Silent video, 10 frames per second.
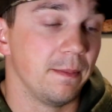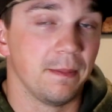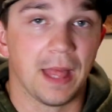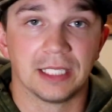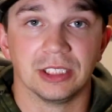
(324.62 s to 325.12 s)

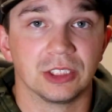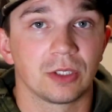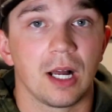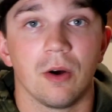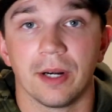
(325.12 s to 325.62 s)
that's just
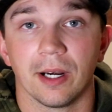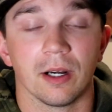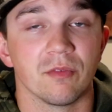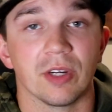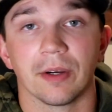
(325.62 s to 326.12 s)
trial and error
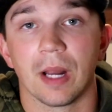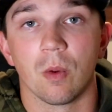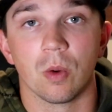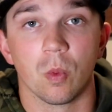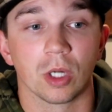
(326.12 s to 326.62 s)
and figuring out
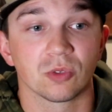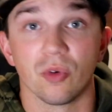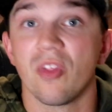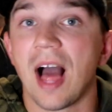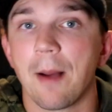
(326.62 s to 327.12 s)
what works
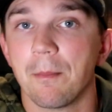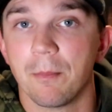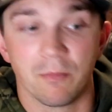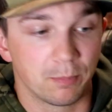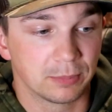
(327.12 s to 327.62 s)
for that
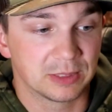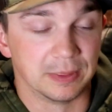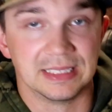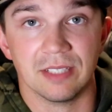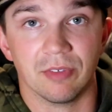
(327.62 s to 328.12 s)

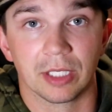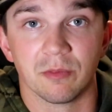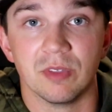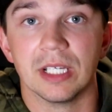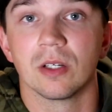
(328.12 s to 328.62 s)
specific
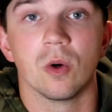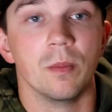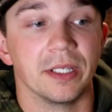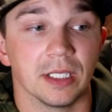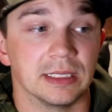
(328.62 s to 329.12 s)
vehicle,
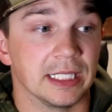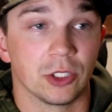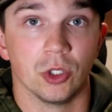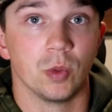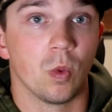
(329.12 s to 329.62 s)
because it
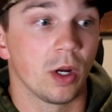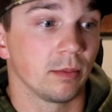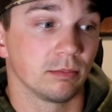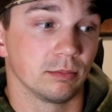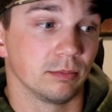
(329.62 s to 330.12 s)
could
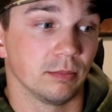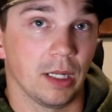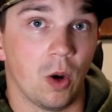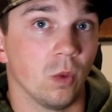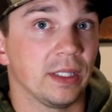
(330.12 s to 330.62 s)
want
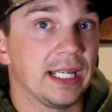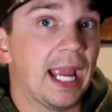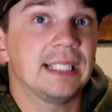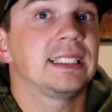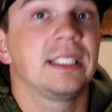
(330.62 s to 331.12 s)
only
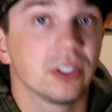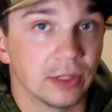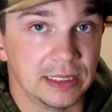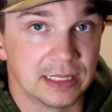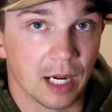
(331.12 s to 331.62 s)
18
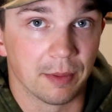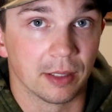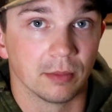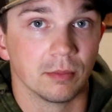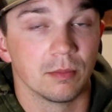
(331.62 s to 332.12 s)
degrees of
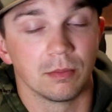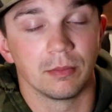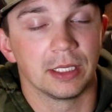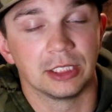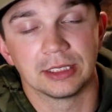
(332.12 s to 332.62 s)
timing.
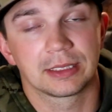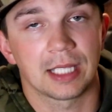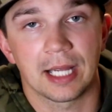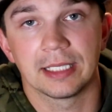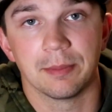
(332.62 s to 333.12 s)
It just
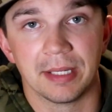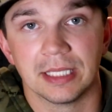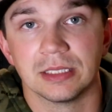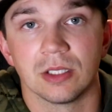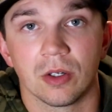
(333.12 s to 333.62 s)
kind of
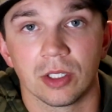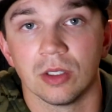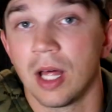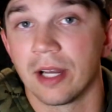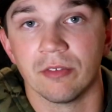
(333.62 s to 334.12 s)
depends on a
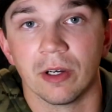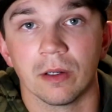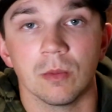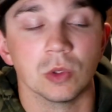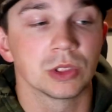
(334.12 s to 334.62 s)
lot of
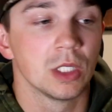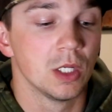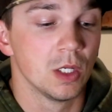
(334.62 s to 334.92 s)
variables.